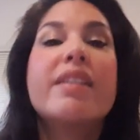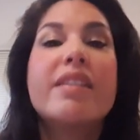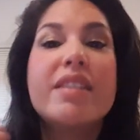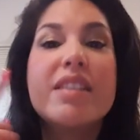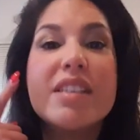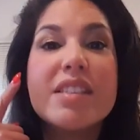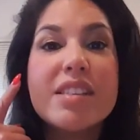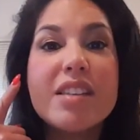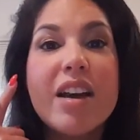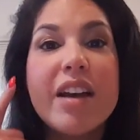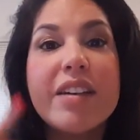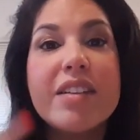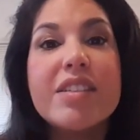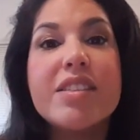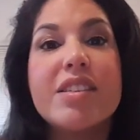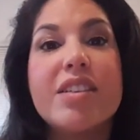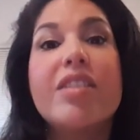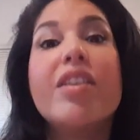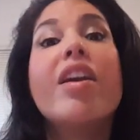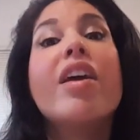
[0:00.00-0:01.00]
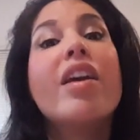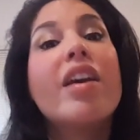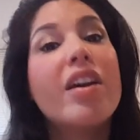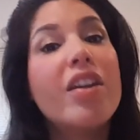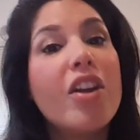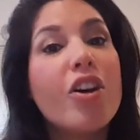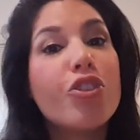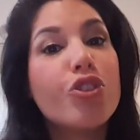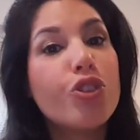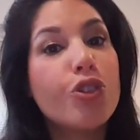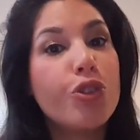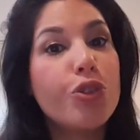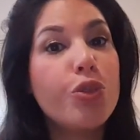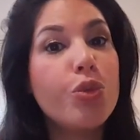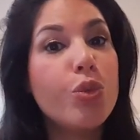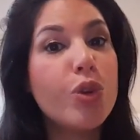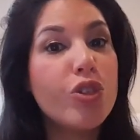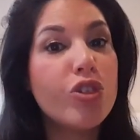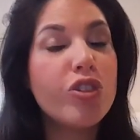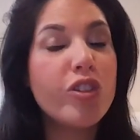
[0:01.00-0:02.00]
This side isn't, and I'll show you
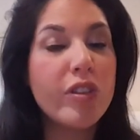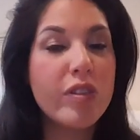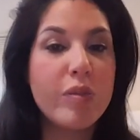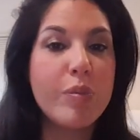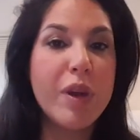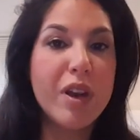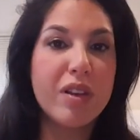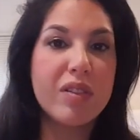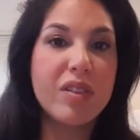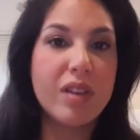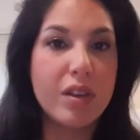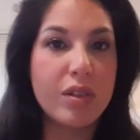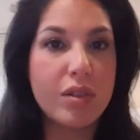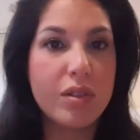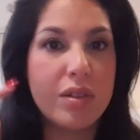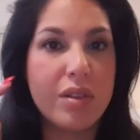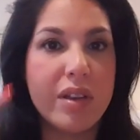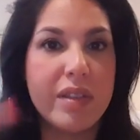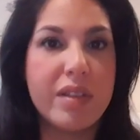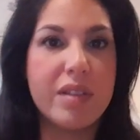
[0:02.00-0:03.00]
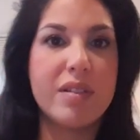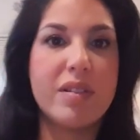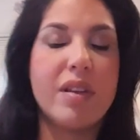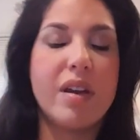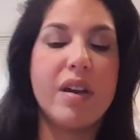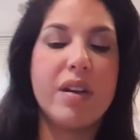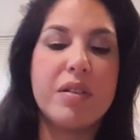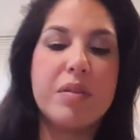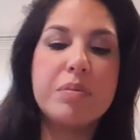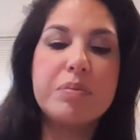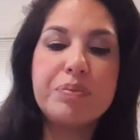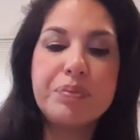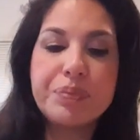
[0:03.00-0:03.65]
which cosmetics I used on this side.